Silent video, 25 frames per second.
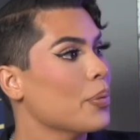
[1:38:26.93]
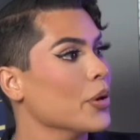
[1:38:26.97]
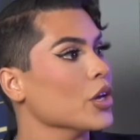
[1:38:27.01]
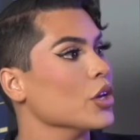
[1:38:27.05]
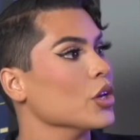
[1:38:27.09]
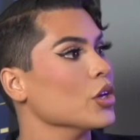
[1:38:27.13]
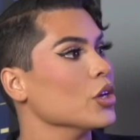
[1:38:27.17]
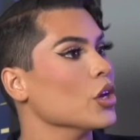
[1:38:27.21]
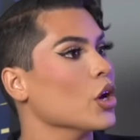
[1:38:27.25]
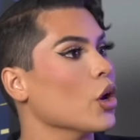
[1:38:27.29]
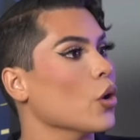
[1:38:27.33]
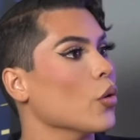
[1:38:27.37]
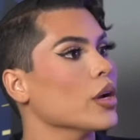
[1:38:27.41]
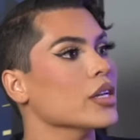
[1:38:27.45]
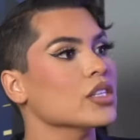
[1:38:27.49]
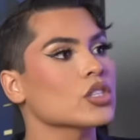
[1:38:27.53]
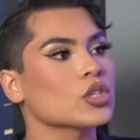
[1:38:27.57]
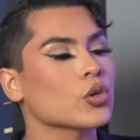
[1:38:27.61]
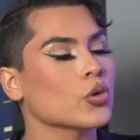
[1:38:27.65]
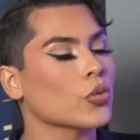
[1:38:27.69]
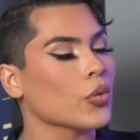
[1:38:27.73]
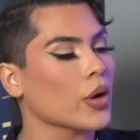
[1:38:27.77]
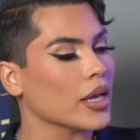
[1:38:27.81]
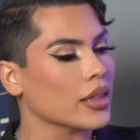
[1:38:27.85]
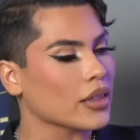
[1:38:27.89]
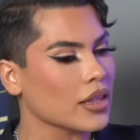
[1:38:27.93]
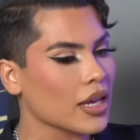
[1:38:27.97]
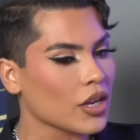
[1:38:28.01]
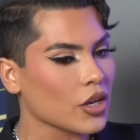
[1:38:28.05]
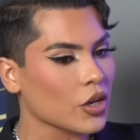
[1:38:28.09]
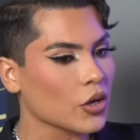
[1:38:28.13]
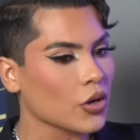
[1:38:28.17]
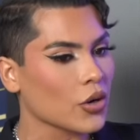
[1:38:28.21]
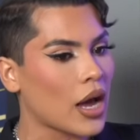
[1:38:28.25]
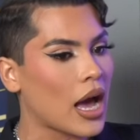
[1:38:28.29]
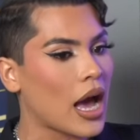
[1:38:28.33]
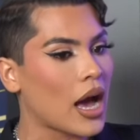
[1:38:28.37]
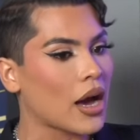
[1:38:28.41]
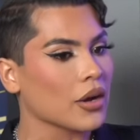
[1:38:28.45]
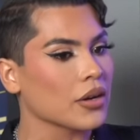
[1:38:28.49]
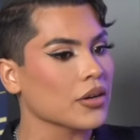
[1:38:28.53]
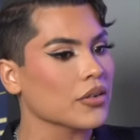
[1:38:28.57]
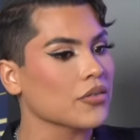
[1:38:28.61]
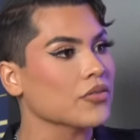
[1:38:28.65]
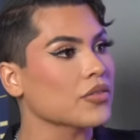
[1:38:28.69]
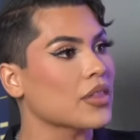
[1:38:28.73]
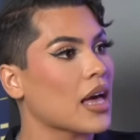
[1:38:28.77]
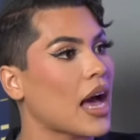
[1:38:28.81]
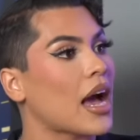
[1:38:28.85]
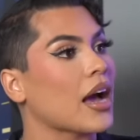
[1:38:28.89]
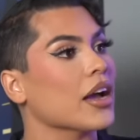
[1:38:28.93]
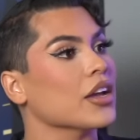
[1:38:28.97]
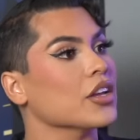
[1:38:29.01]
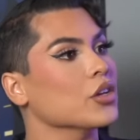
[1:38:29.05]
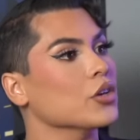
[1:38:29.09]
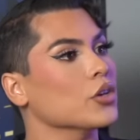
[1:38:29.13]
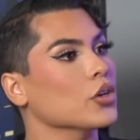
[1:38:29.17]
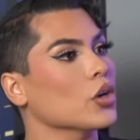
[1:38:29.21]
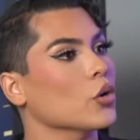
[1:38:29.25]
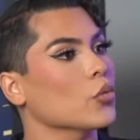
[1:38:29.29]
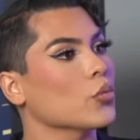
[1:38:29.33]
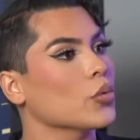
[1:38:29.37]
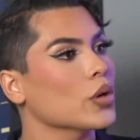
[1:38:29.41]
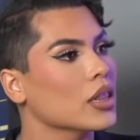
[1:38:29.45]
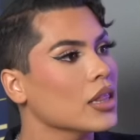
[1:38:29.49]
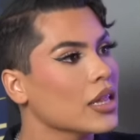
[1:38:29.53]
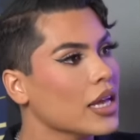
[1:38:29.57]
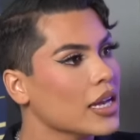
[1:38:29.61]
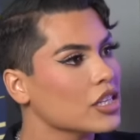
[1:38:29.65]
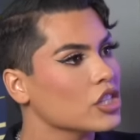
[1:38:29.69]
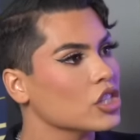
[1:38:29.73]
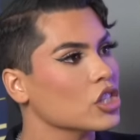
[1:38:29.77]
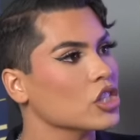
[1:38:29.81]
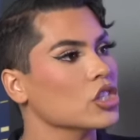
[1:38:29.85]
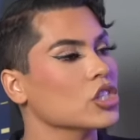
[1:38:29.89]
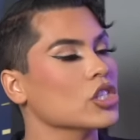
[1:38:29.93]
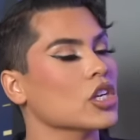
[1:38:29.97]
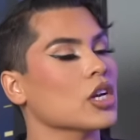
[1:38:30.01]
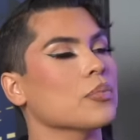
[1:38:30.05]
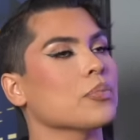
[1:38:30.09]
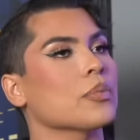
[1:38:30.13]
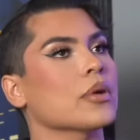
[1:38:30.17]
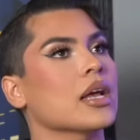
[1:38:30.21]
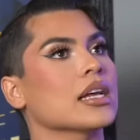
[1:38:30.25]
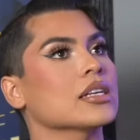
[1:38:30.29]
But, you know, it's great that you're out of that, you know, relationship.